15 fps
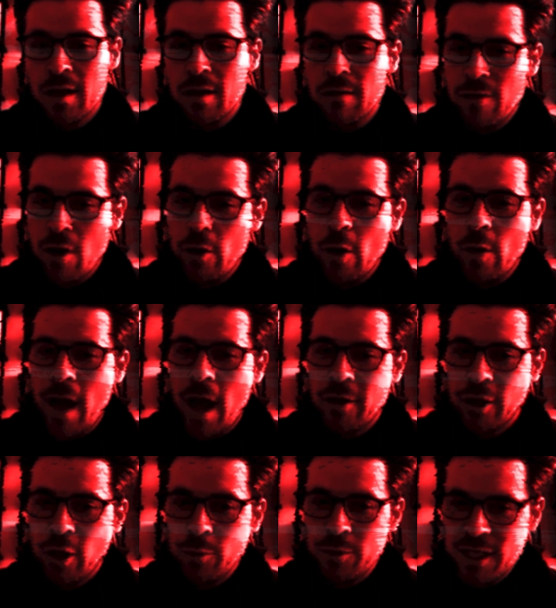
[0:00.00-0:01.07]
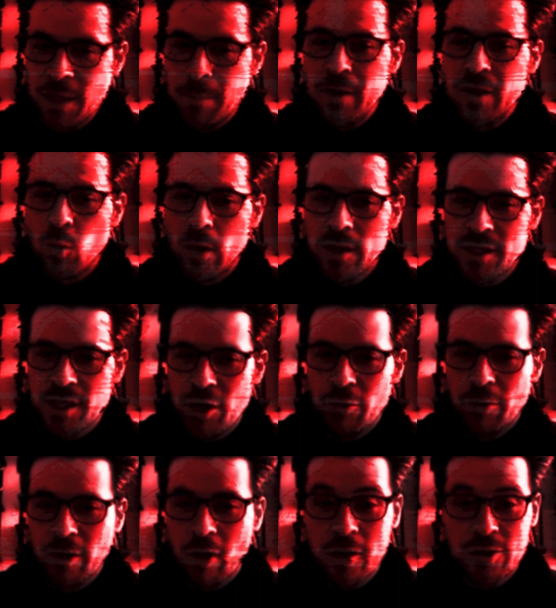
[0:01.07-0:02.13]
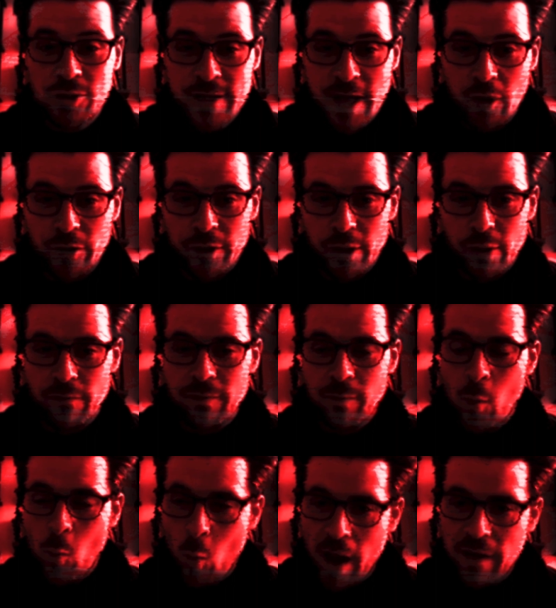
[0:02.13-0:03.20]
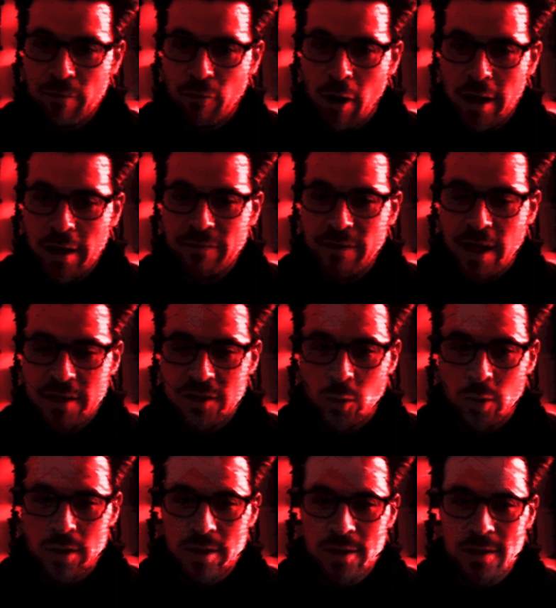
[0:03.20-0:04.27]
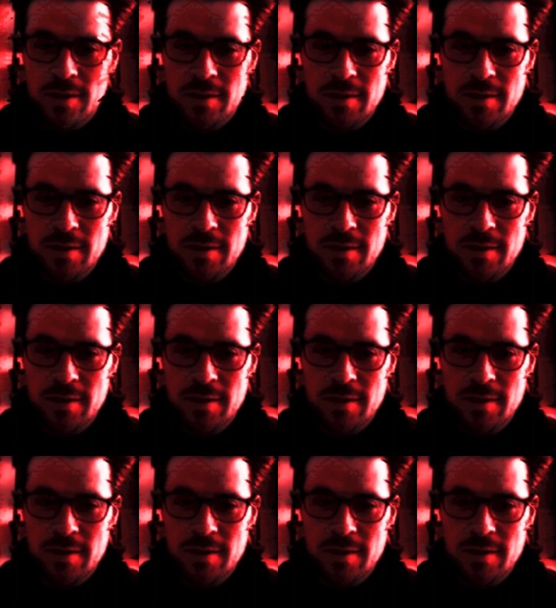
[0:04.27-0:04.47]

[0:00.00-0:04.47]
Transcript: you've no doubt had to go deep into what security logs are telling you from a wide variety of data sources.